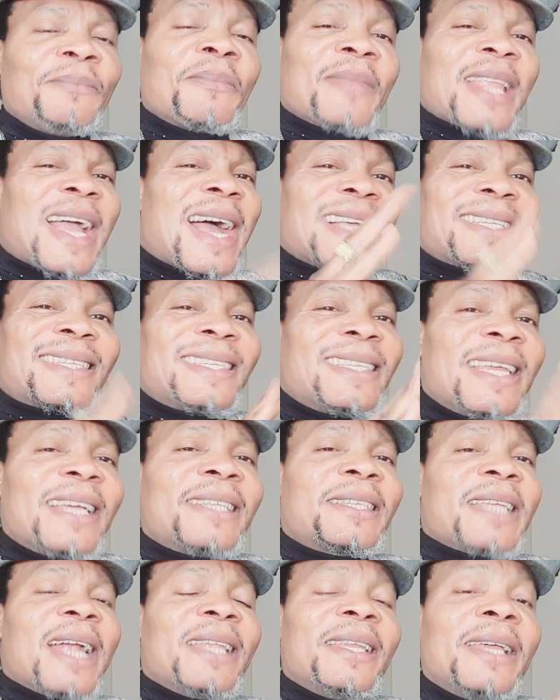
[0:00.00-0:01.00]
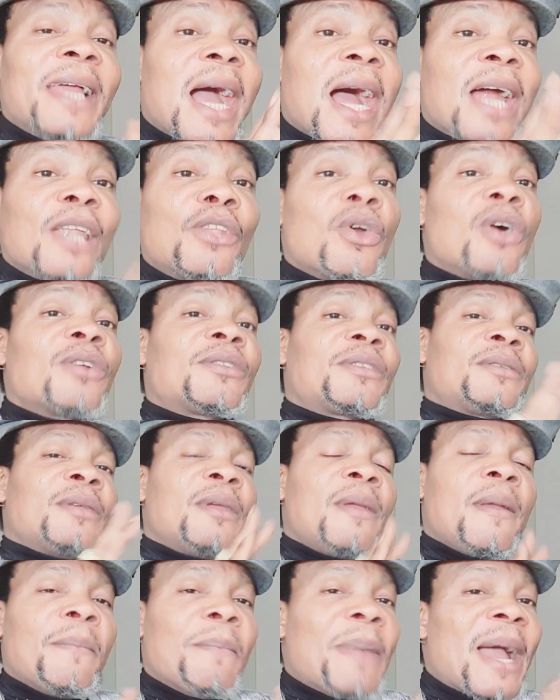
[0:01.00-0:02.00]
accidentally and not
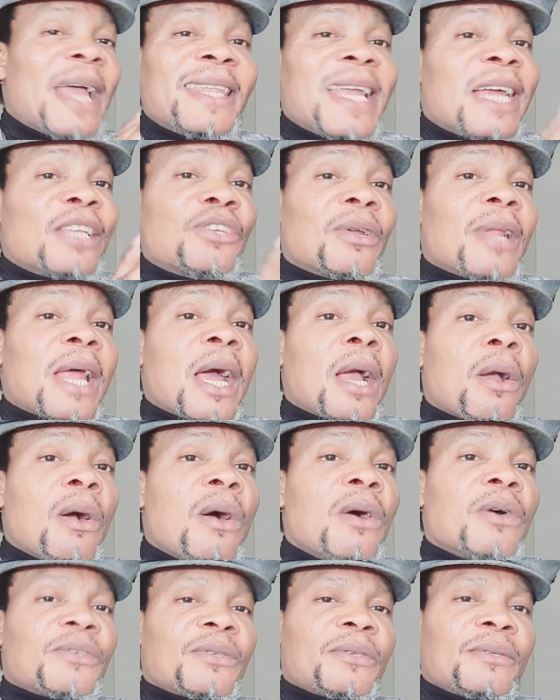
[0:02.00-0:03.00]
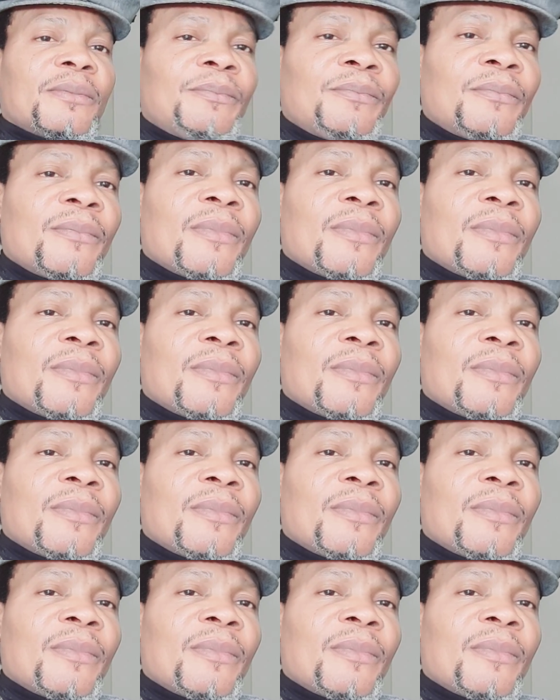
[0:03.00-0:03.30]
by natural cause.